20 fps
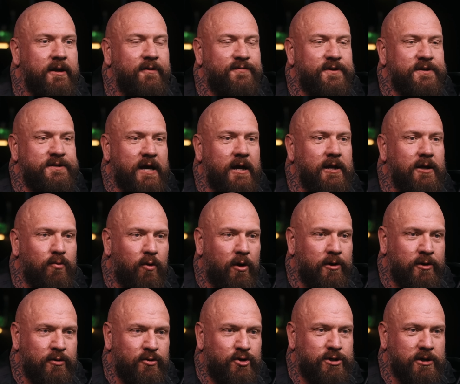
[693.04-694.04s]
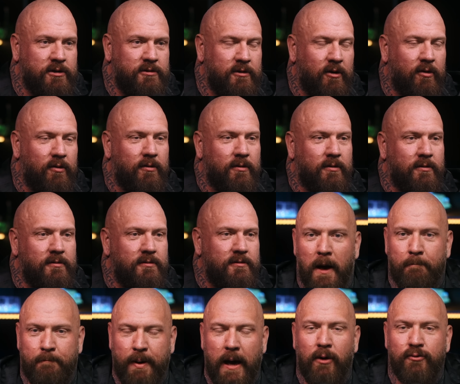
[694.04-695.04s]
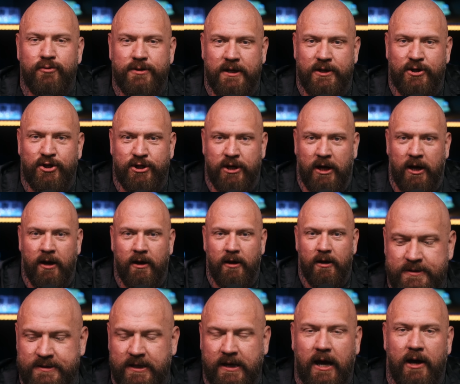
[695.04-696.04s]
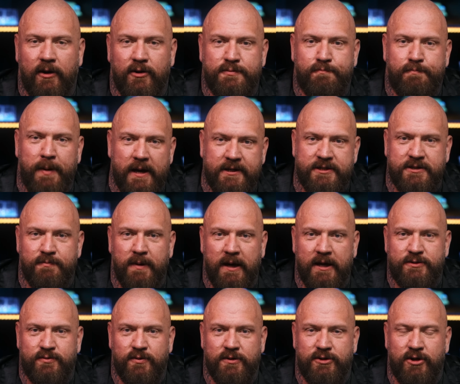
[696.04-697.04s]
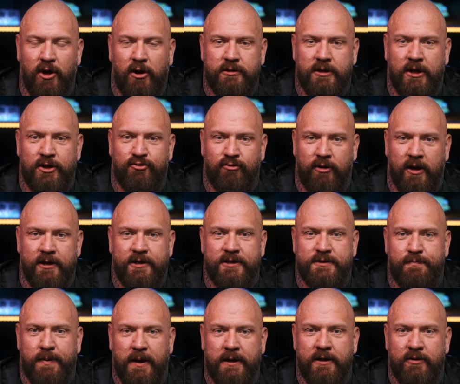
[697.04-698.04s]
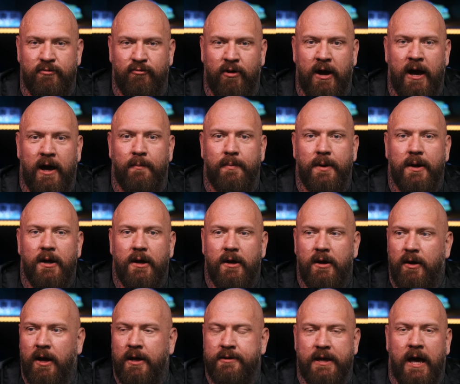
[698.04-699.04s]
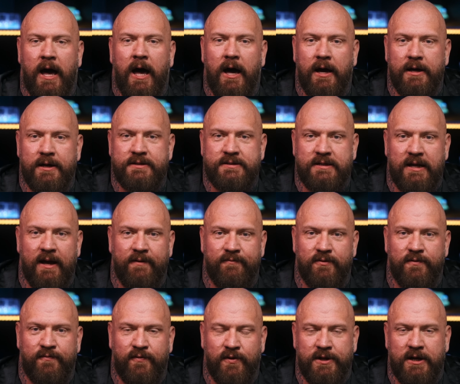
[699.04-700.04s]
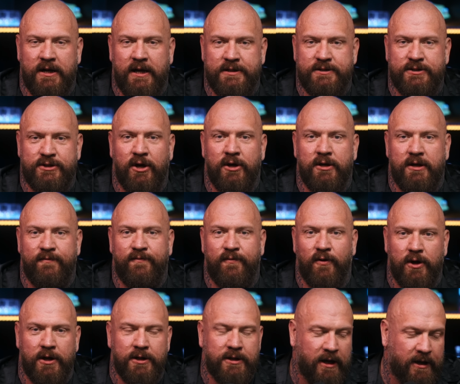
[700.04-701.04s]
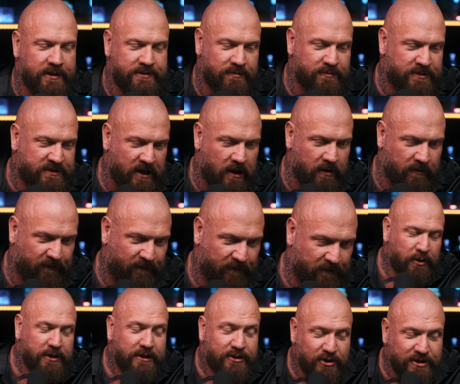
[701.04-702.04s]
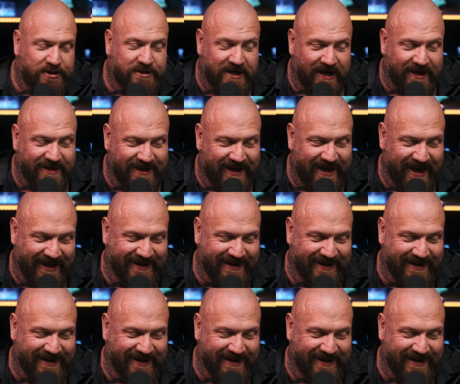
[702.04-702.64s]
if there's anyone who should know about this shit, it's a guy who's best mates with Dr. Dre and has been in rap at the highest level for the last 30 fucking years himself. But he does say at the